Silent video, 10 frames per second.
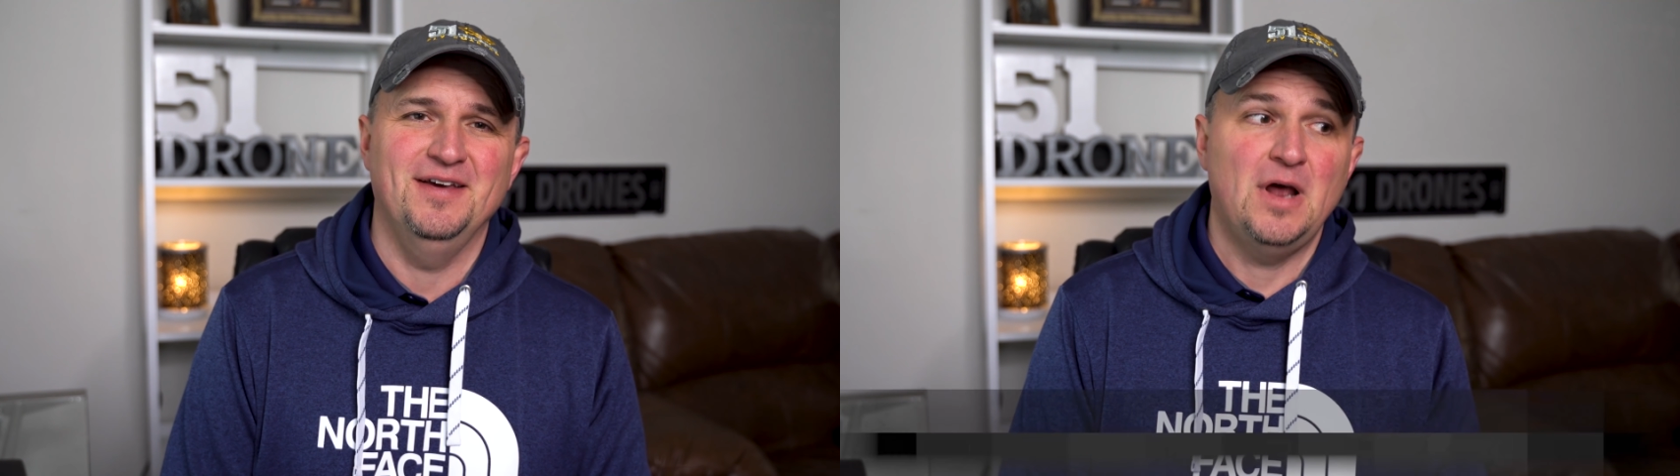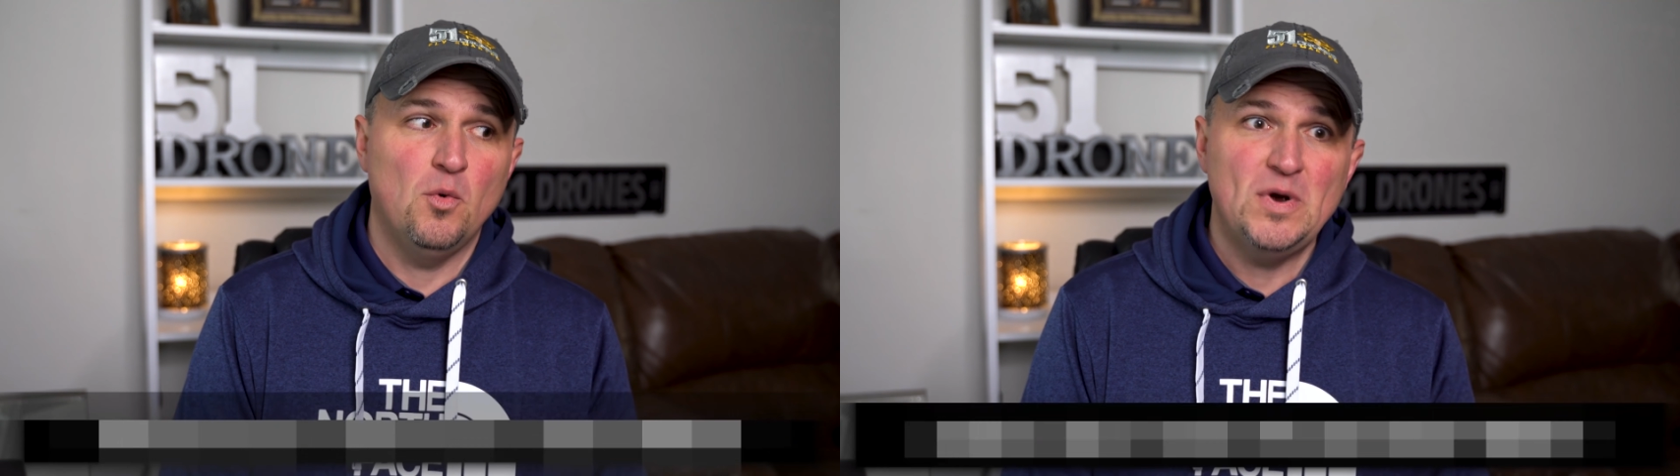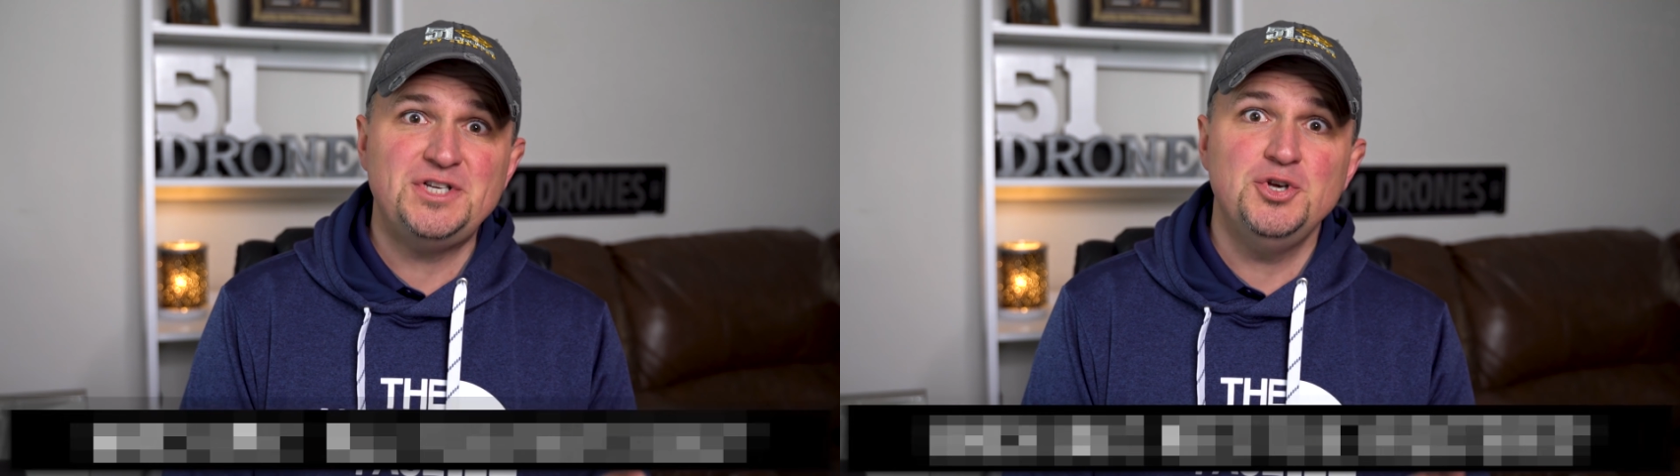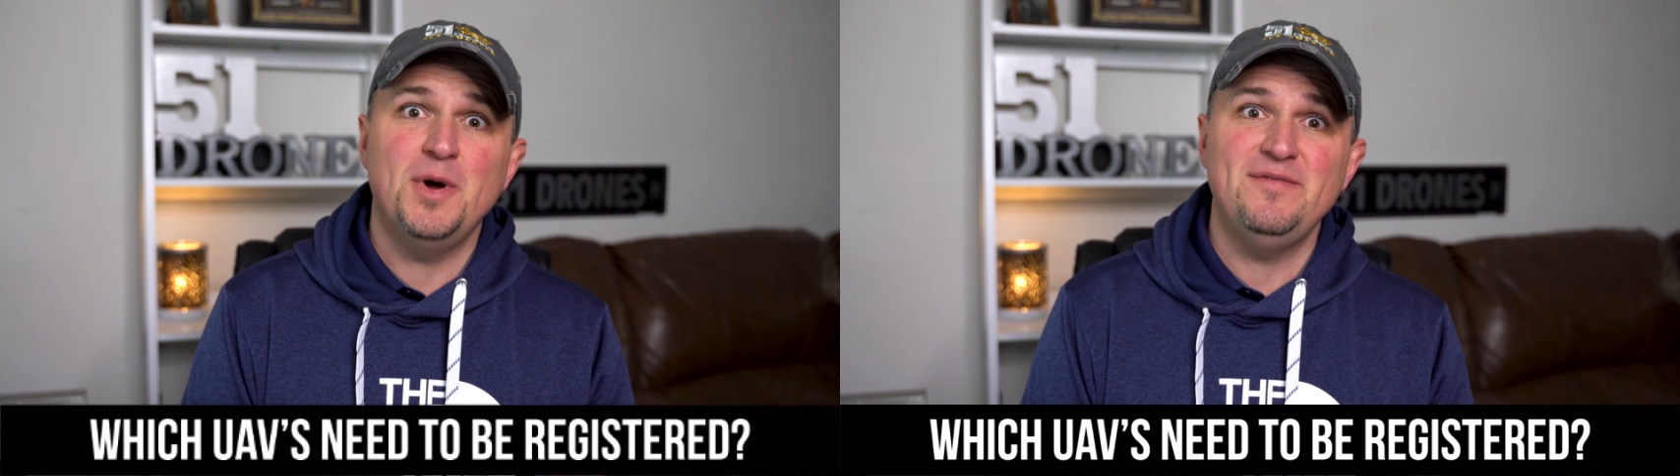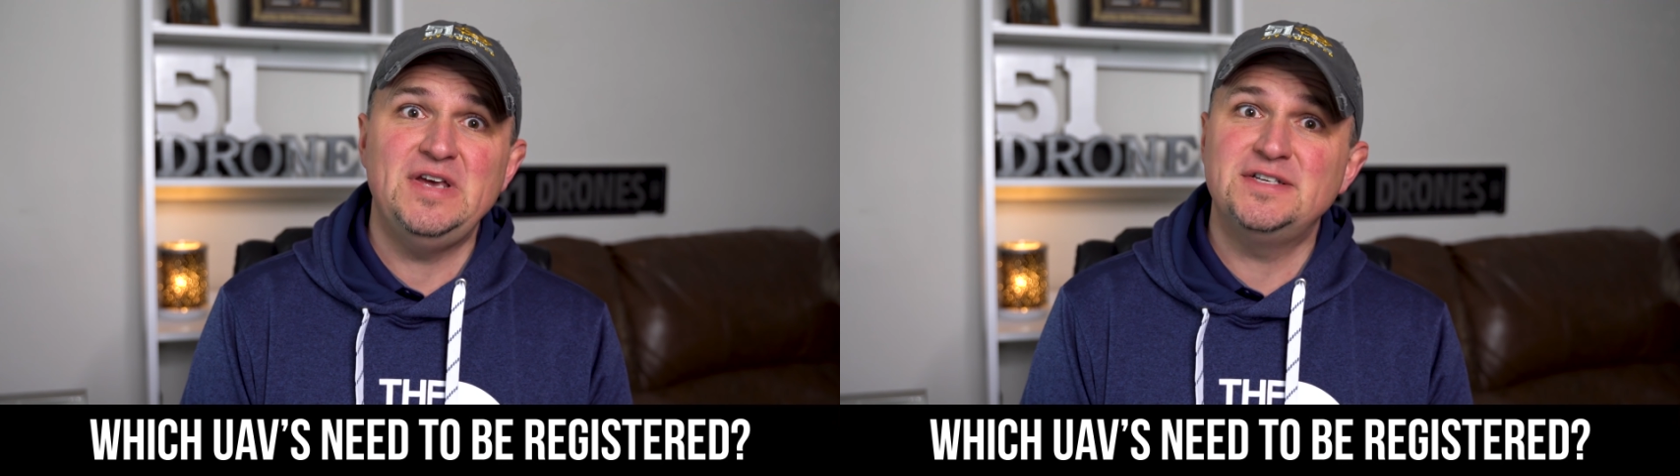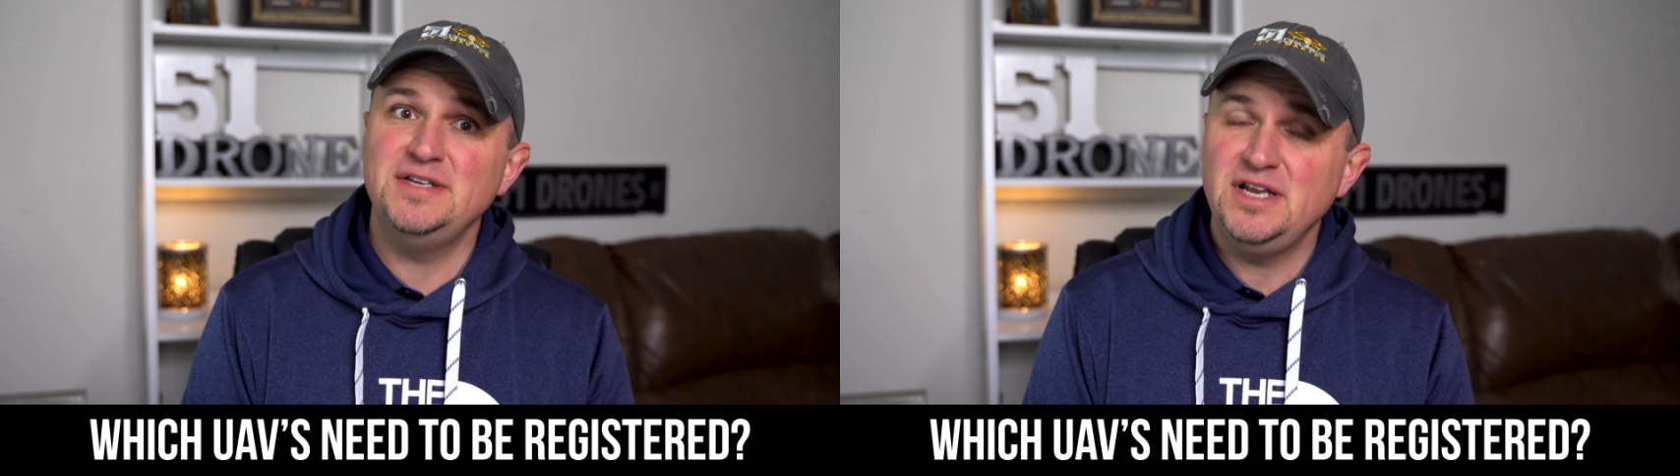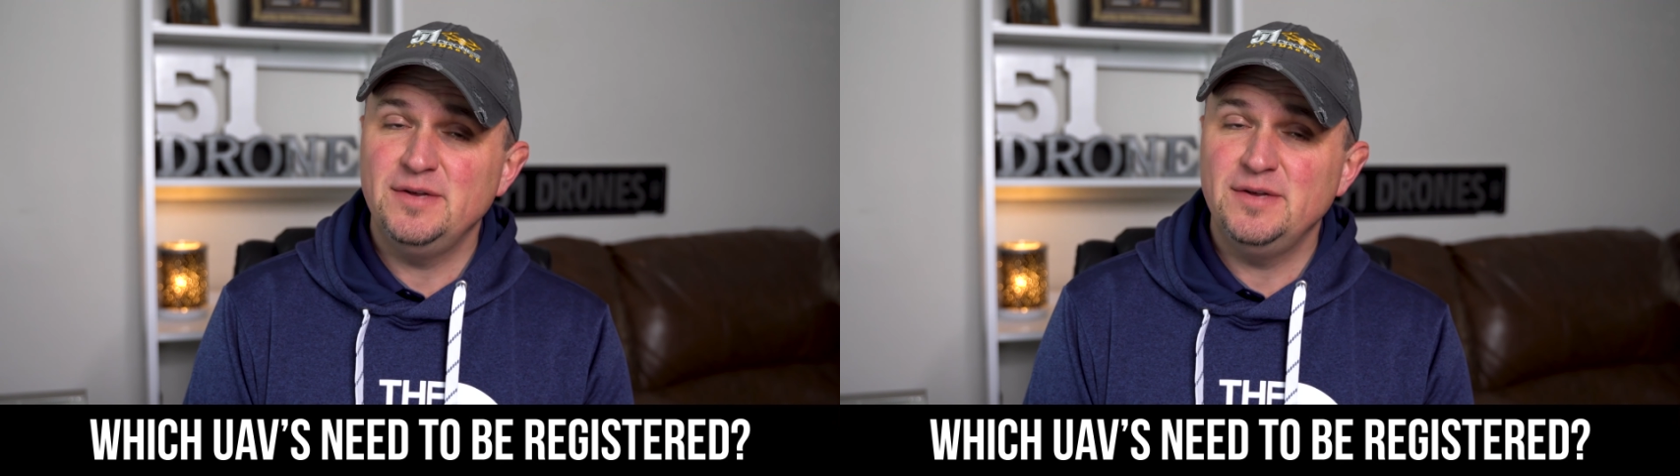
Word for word: Now, which UAVs need